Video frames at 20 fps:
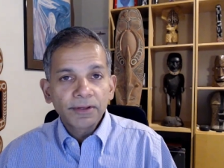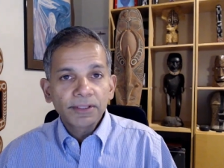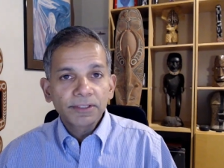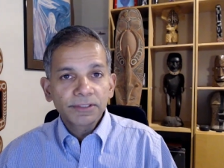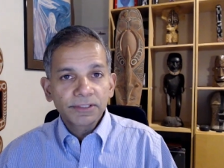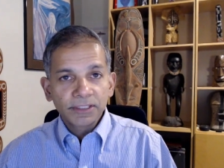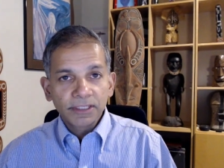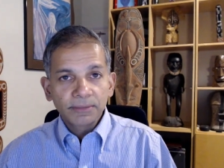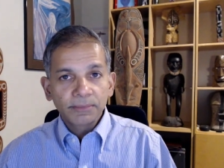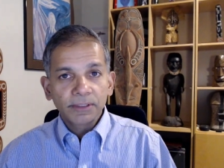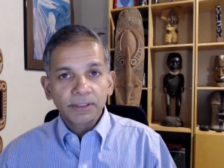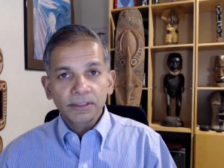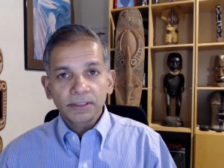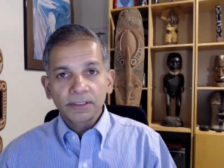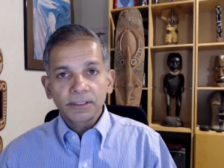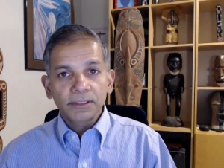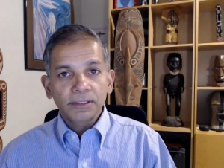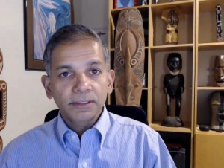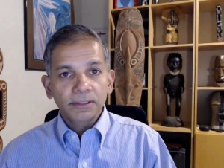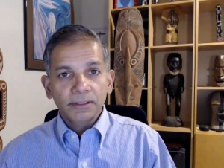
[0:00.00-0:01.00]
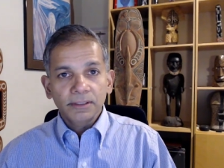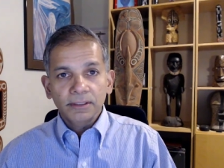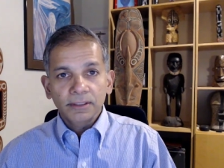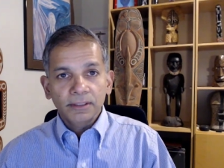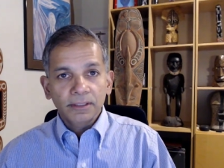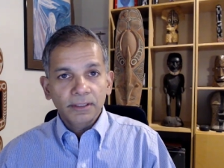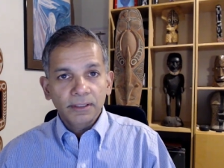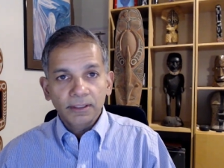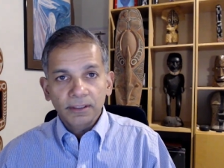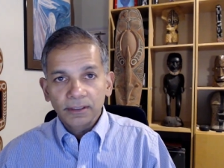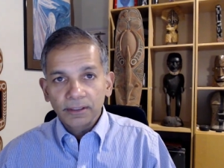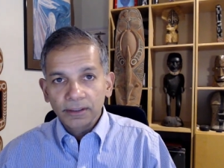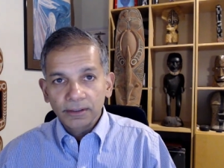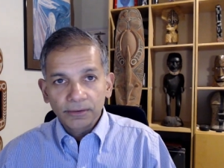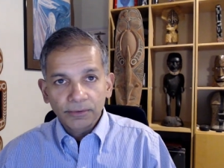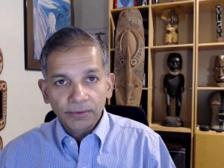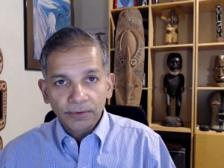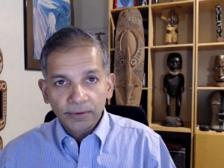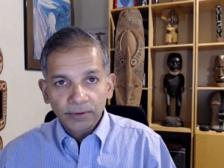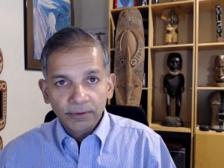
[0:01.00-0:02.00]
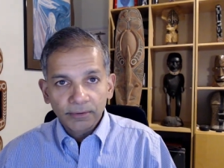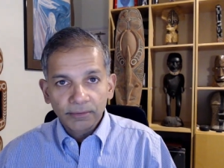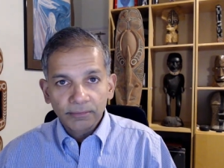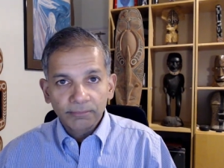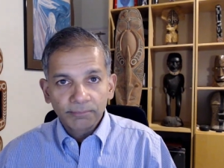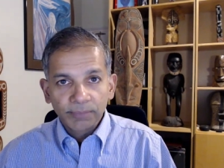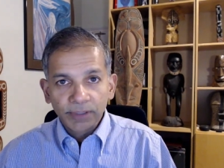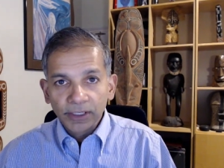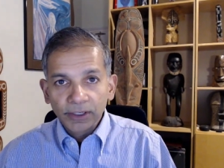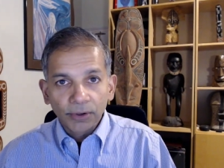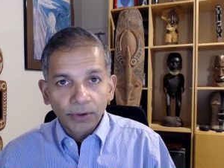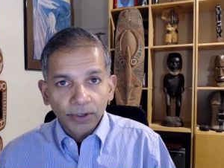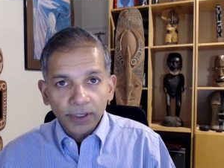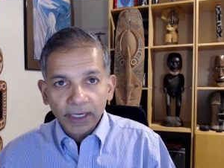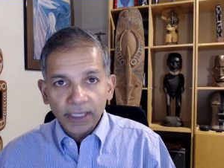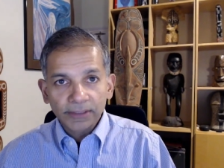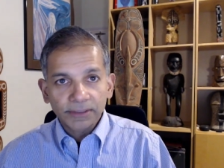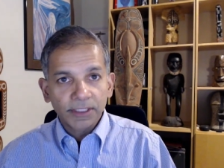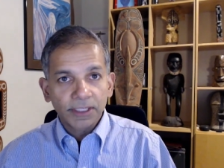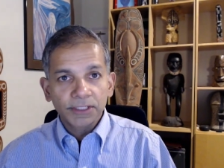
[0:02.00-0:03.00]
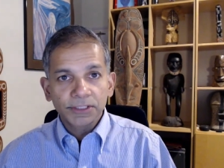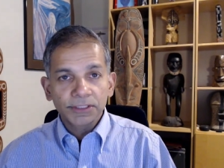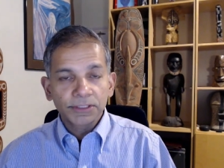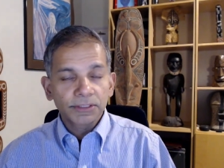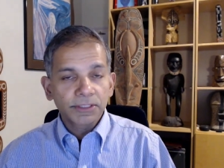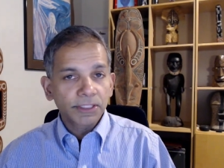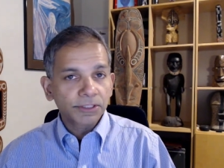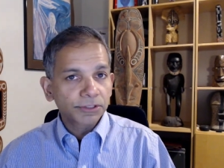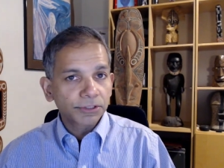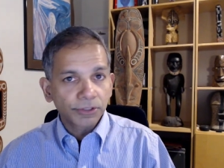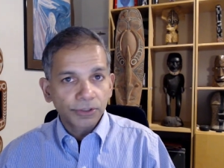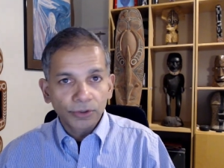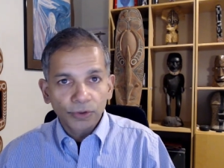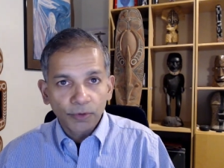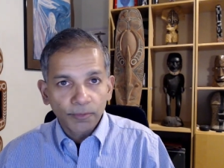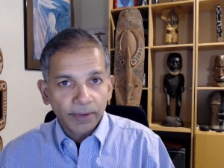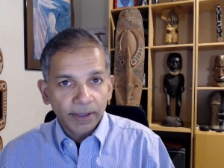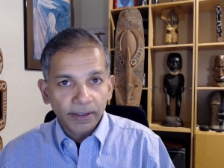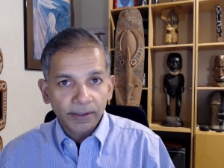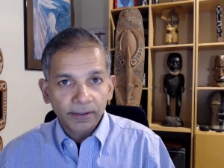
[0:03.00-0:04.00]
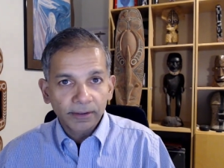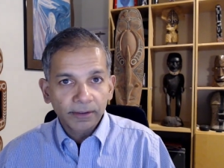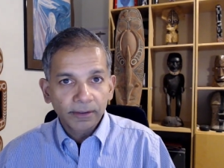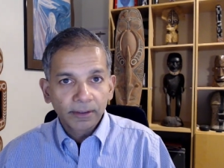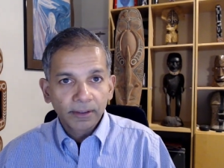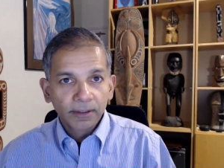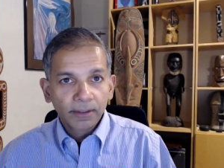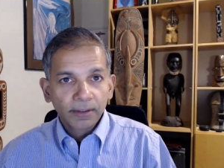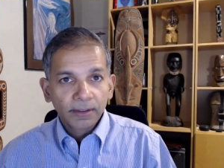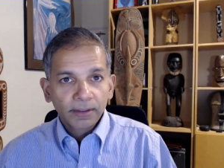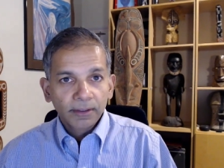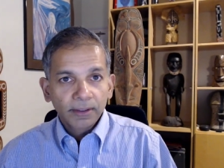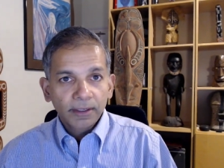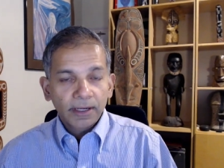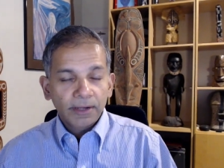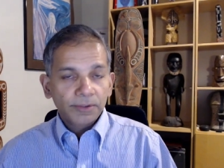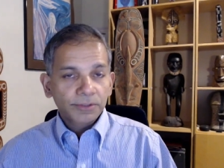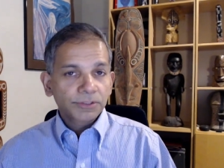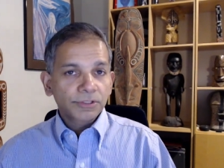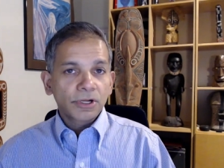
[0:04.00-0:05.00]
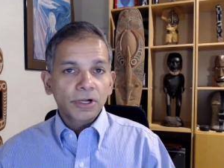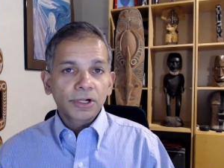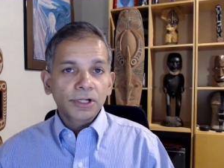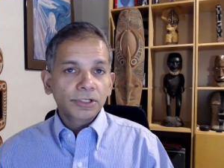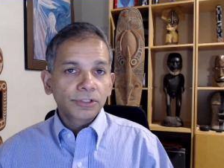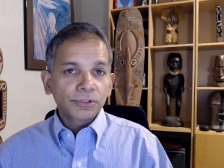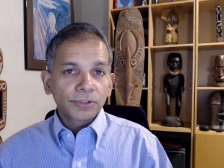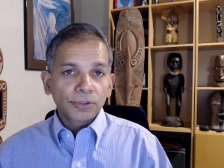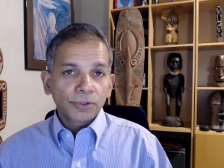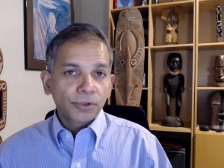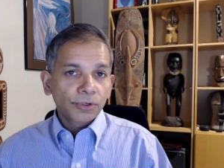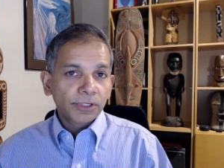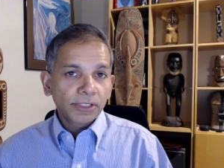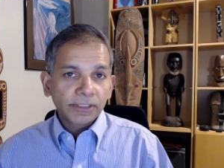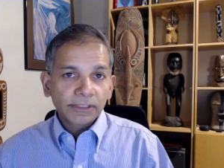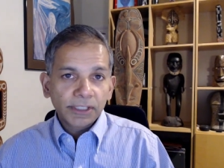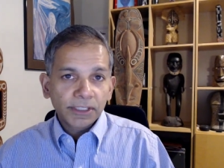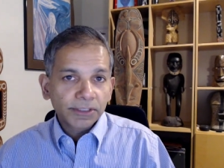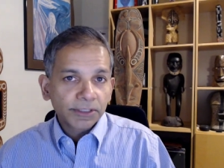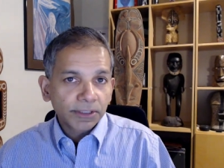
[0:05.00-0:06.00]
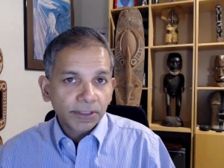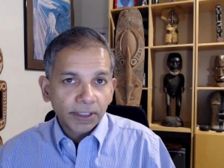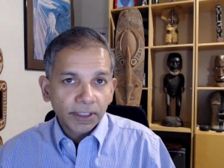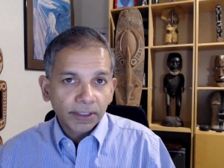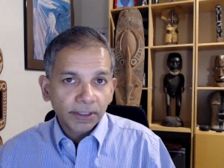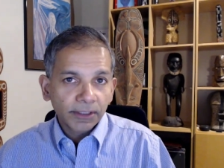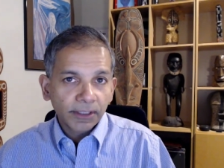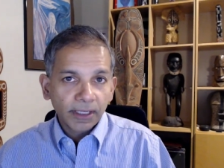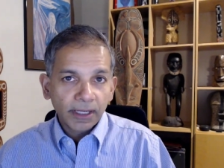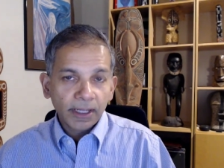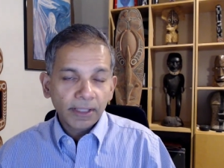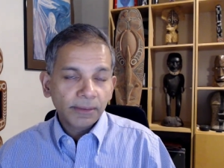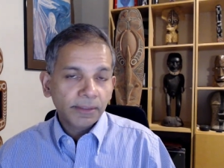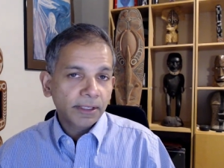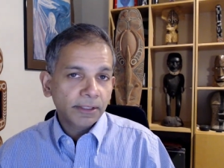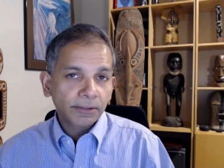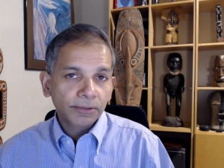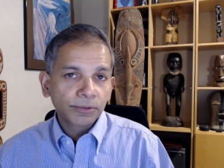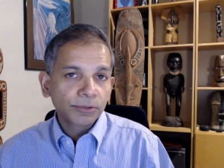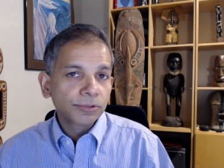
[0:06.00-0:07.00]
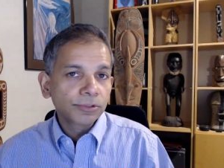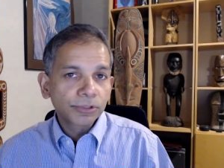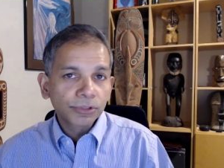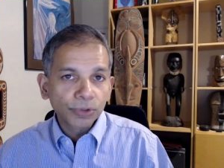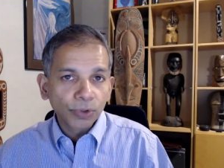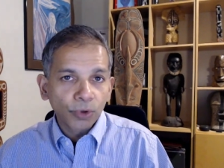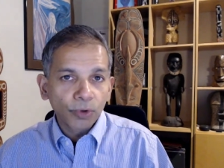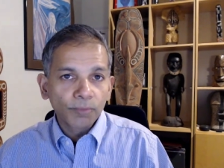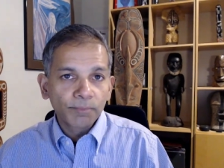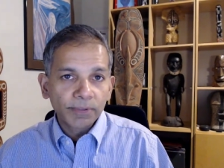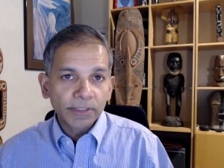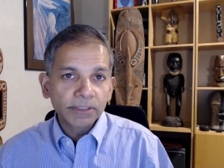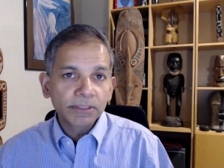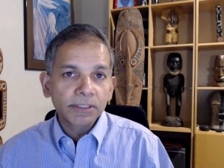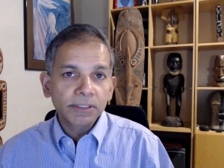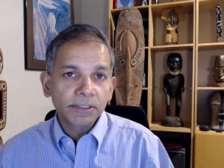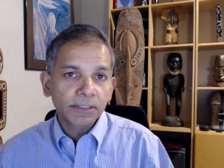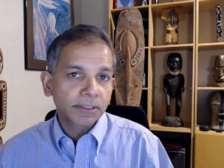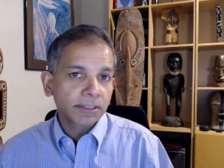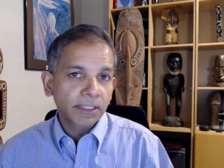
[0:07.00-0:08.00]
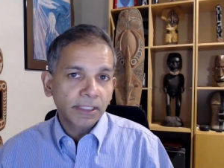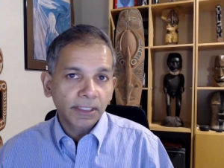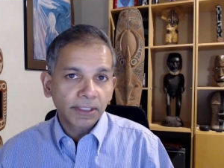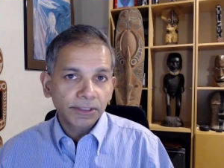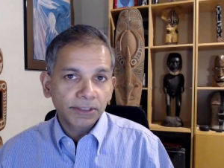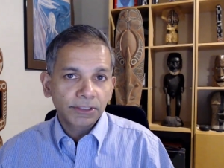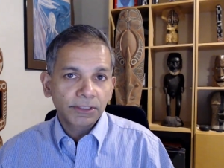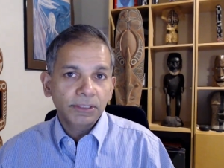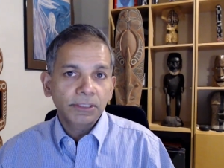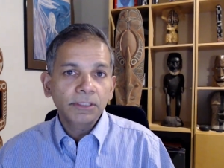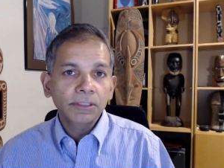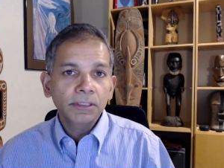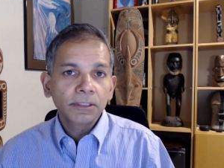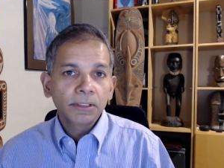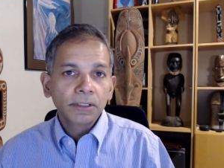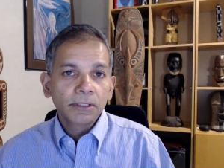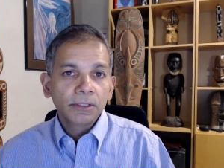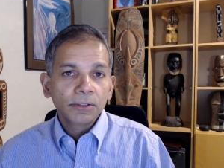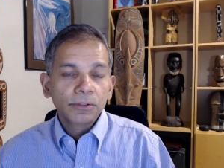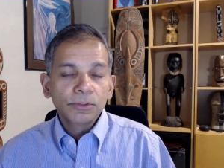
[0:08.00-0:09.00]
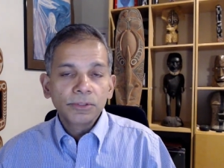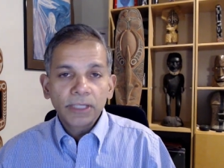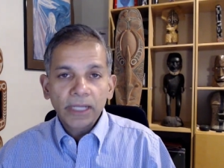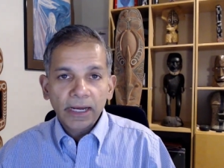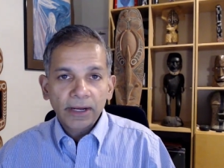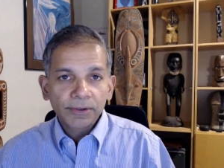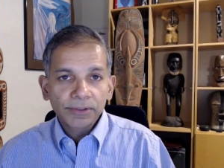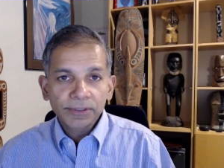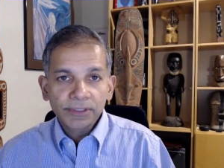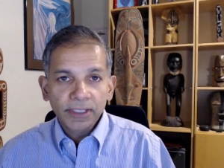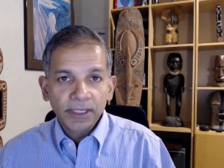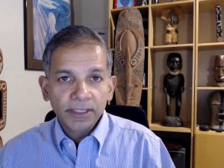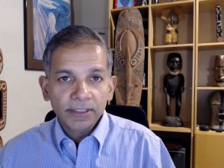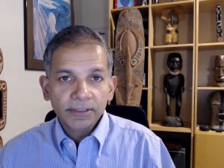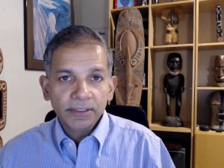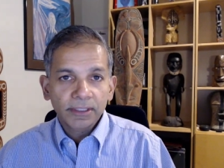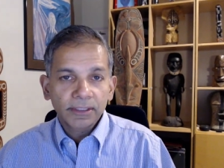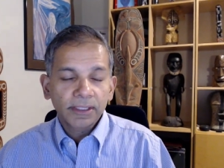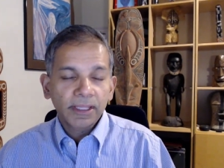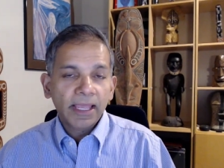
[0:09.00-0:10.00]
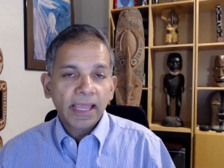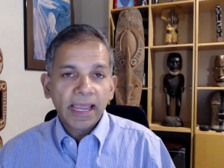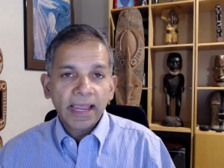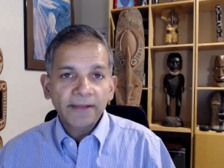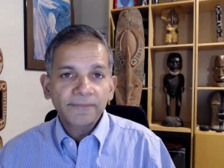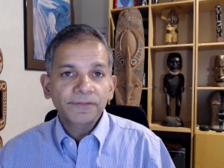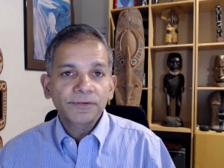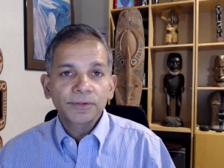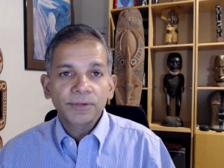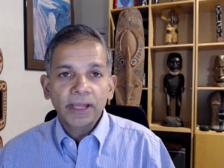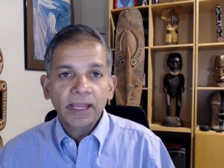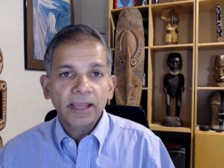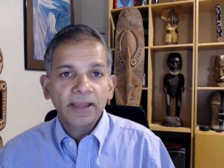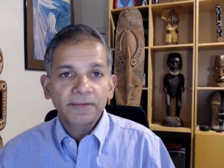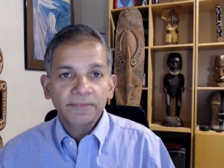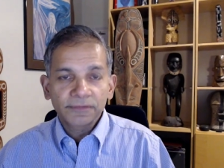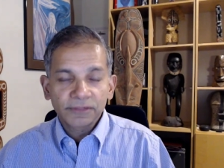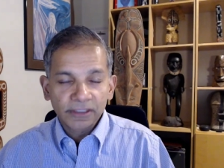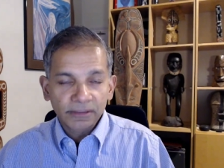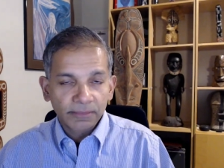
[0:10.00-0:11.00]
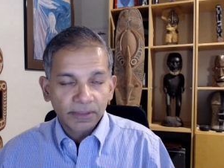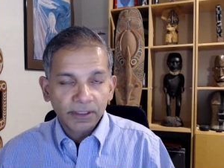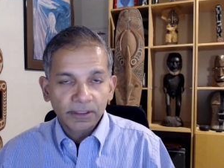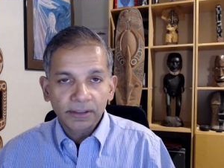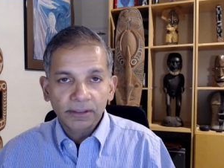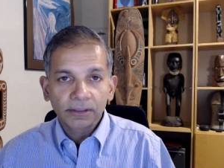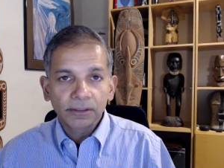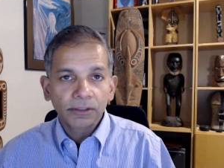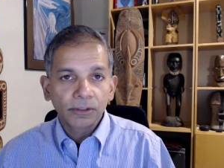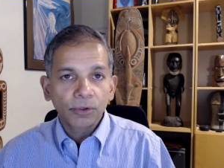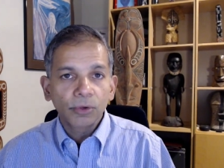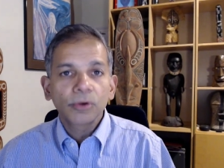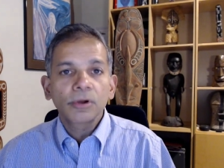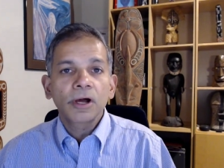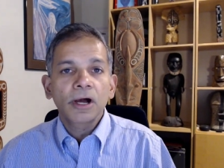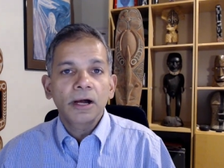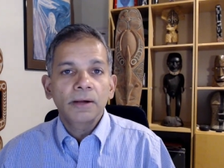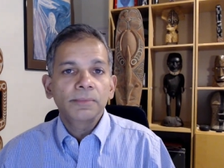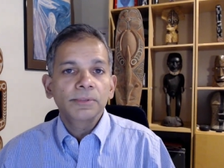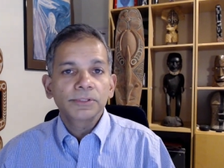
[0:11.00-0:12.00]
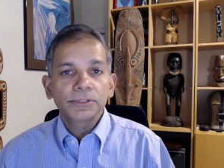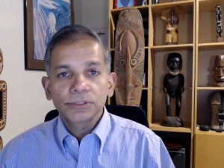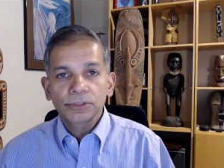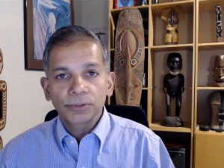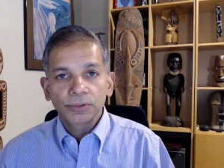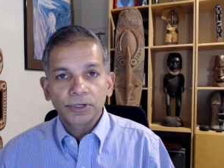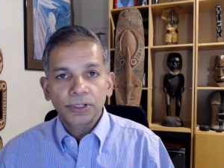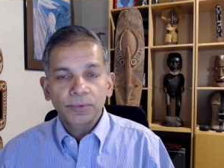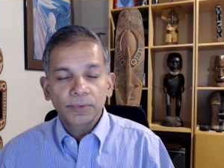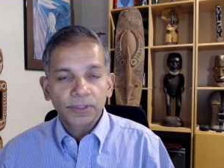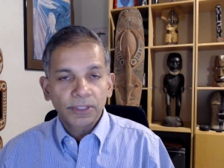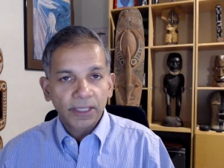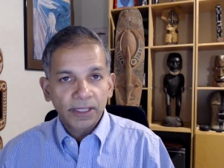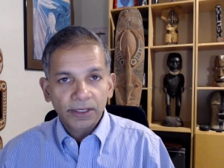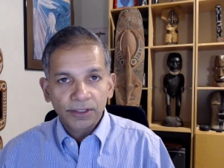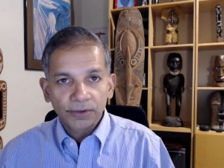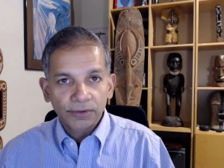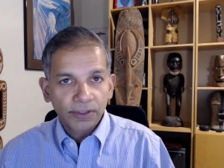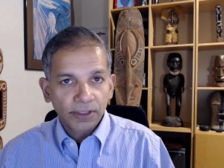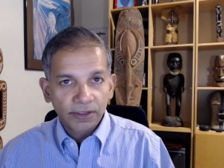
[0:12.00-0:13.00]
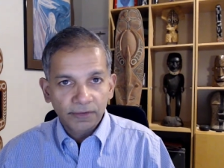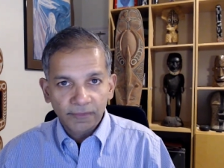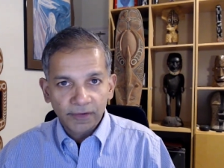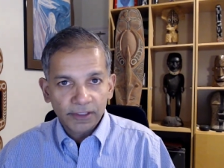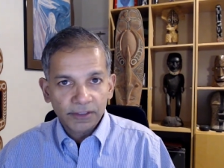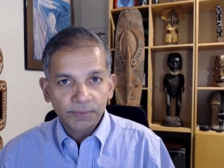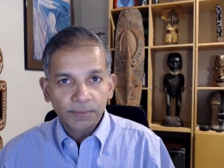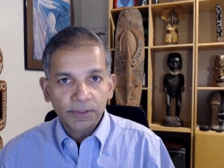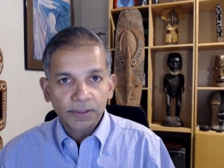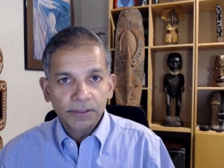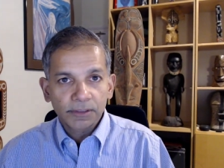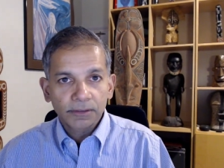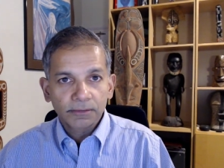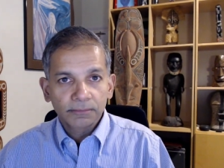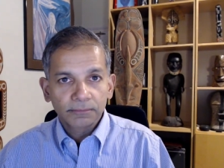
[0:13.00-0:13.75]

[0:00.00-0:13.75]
seemingly, you know, big organizations that should know better. I was talking to an organization the other day that whose sole business is LNG, who now says that they have to have some other low carbon story with any of their investments.